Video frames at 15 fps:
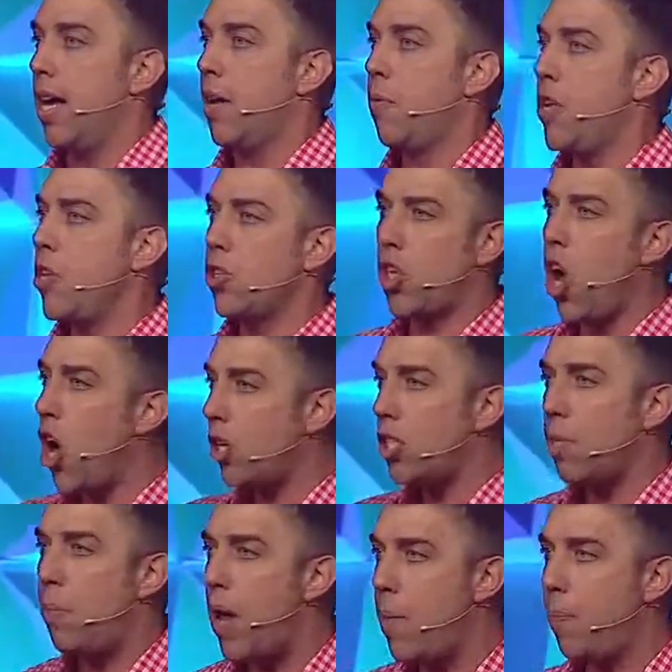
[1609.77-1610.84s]
when you talk
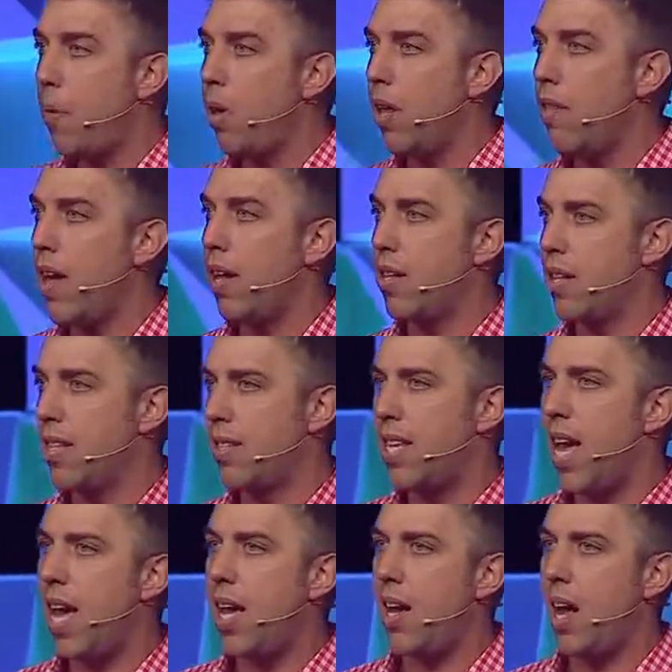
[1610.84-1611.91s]
to people and they
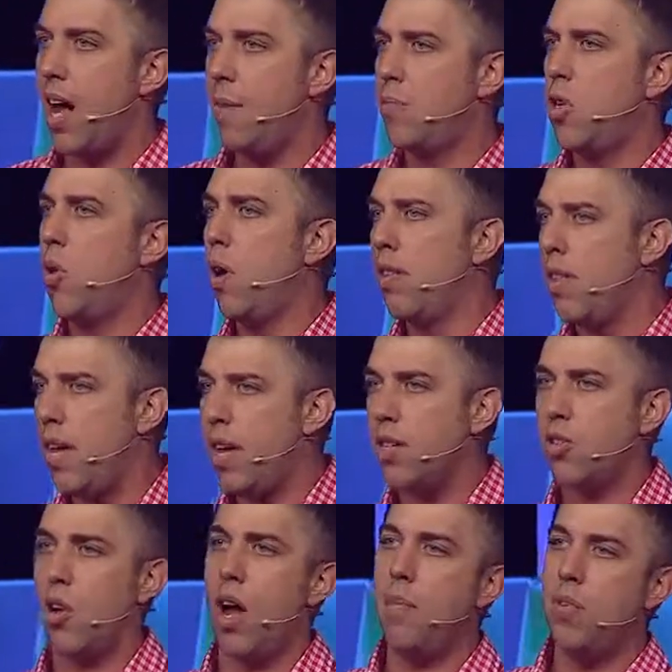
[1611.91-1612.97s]
say, I'm doing
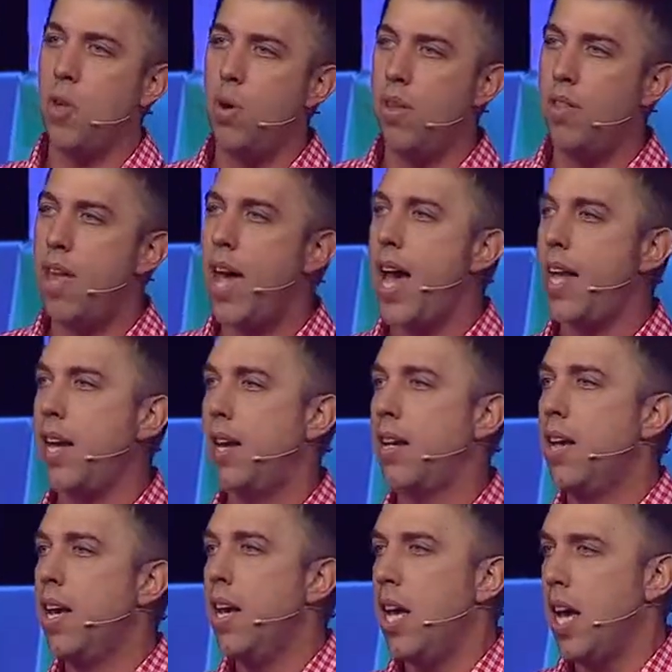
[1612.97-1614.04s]
this or I'm doing that, and
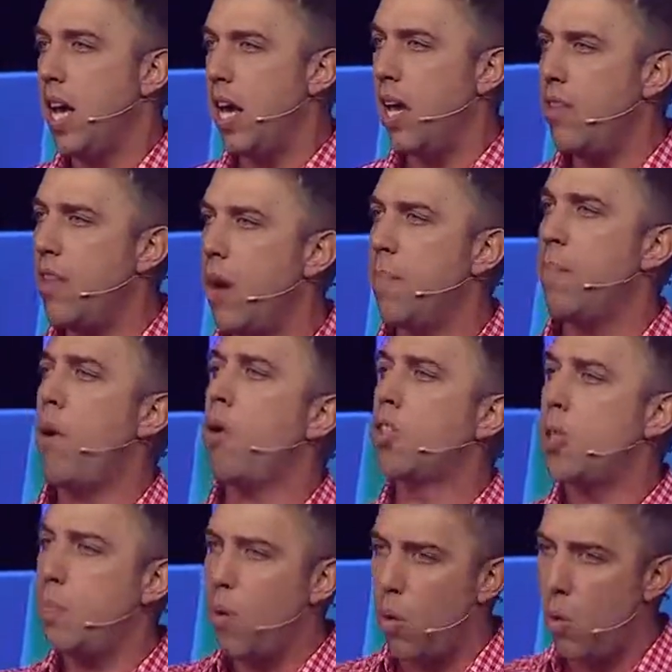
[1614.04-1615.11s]
eh, in their
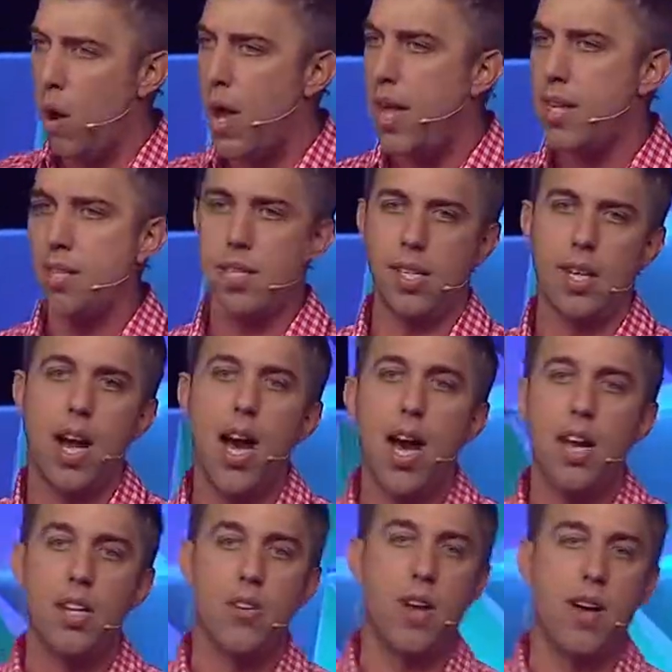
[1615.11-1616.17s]
multiple ways to
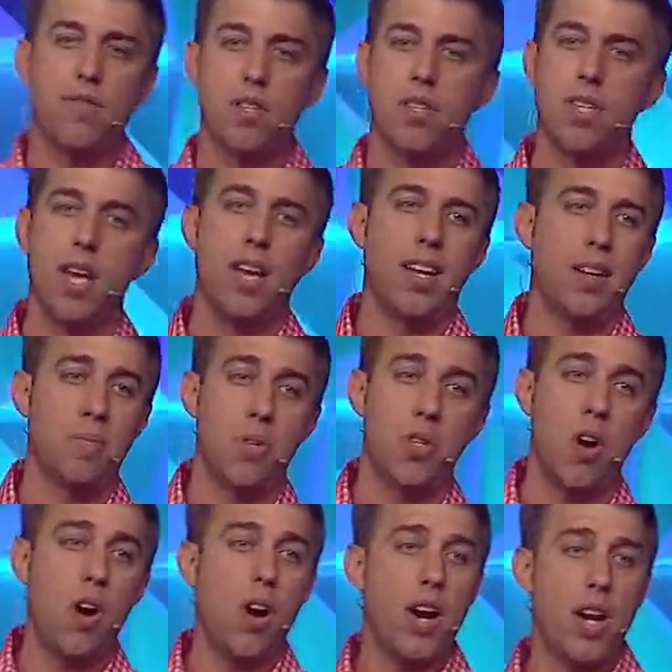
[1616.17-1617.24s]
God, and you have to say, I'm
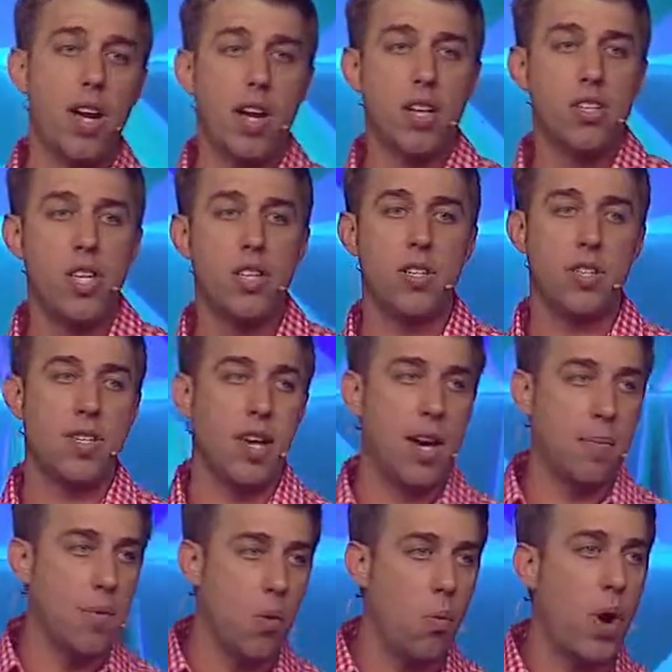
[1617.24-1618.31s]
sorry. Jesus said,
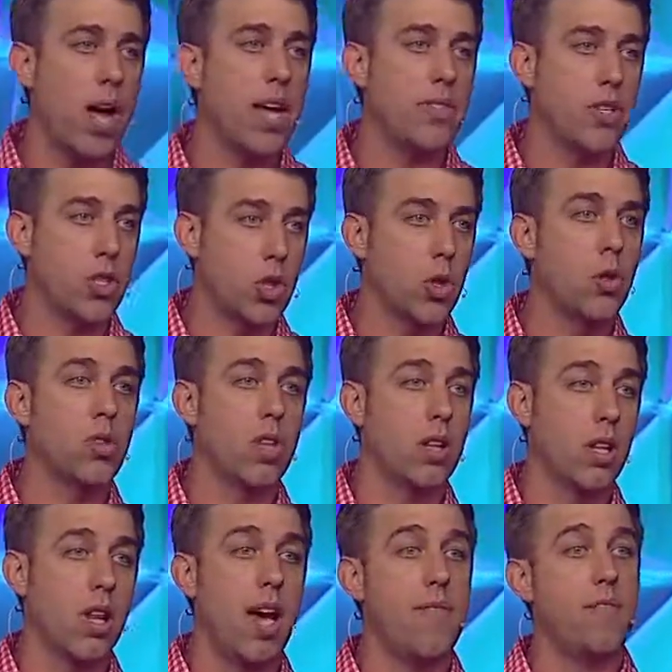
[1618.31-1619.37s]
I'm the way, the truth, and
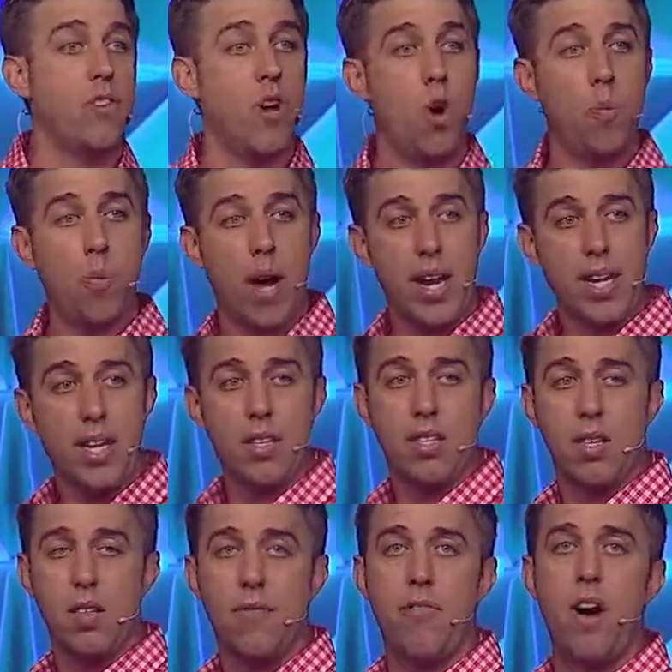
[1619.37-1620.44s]
the life. Nobody gets
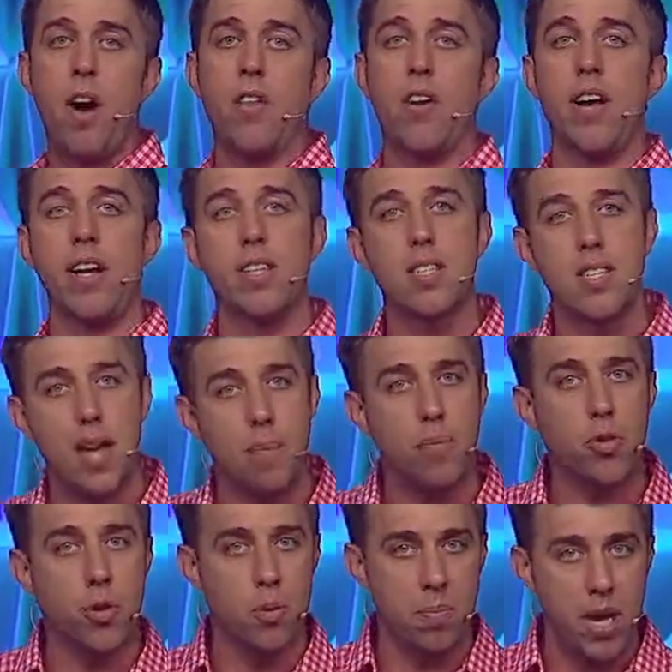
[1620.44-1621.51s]
to the Father except
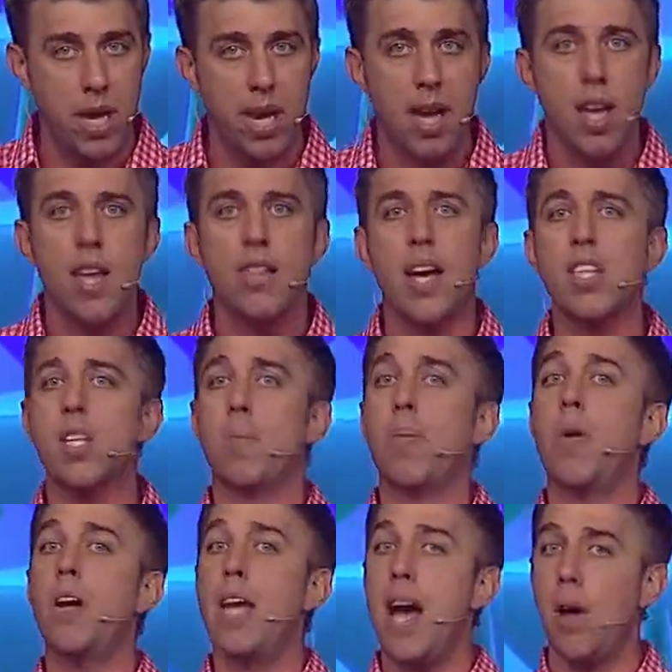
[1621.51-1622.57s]
through me. That's a
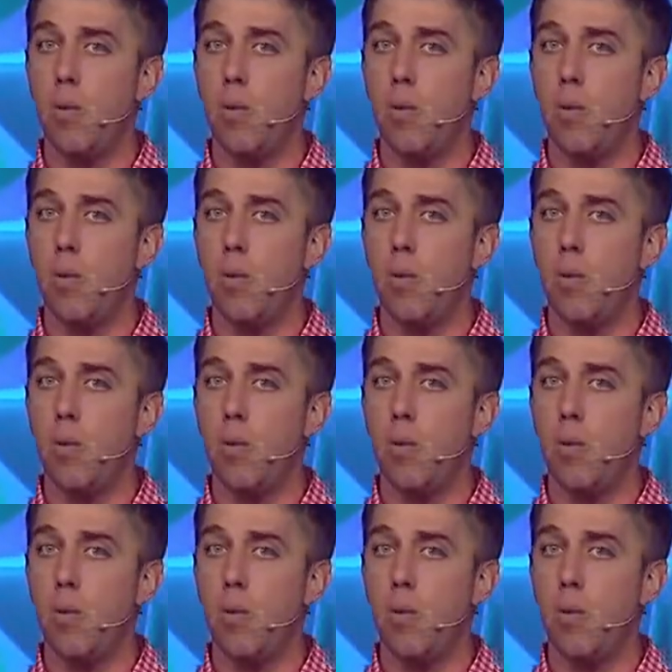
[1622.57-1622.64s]
pretty